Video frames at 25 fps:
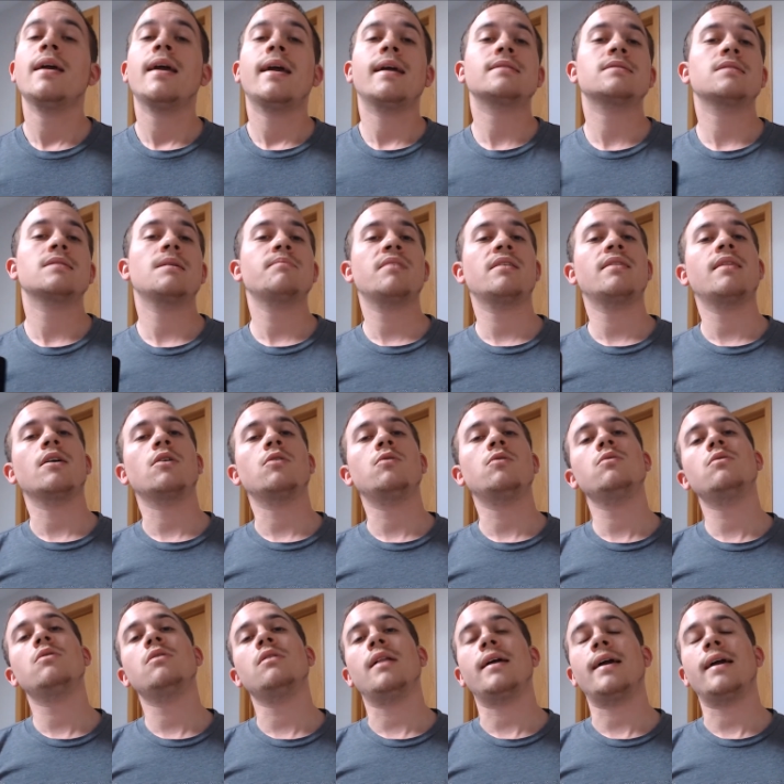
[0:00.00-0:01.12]
It's something that
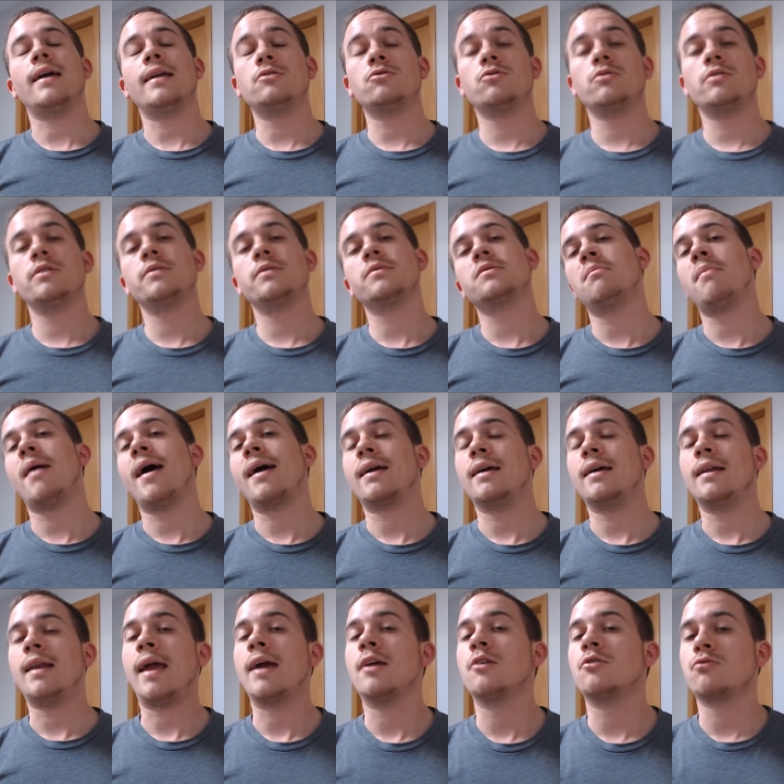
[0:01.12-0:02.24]
Google introduced back
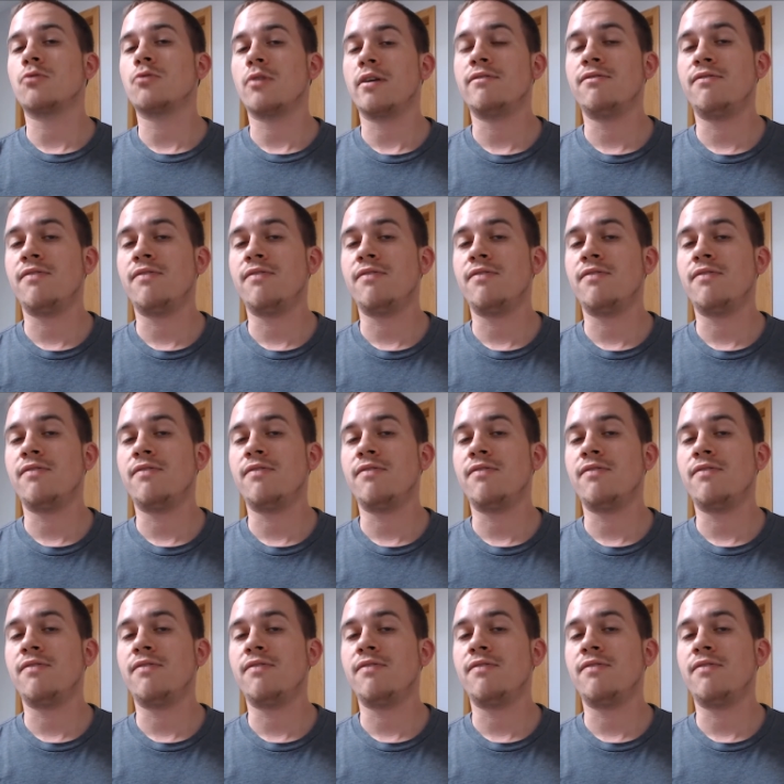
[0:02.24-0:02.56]
in Android